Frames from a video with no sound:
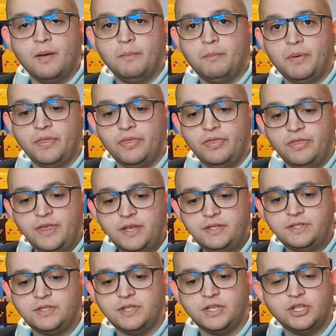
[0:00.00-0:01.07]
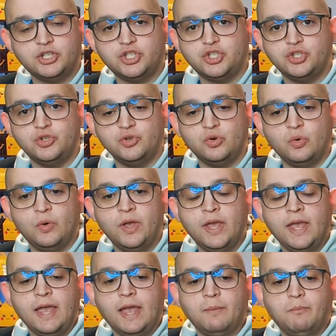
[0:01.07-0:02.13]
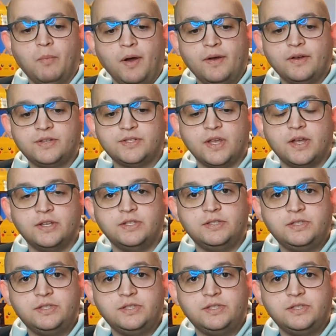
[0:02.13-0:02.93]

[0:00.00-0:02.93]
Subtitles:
But this issue marks a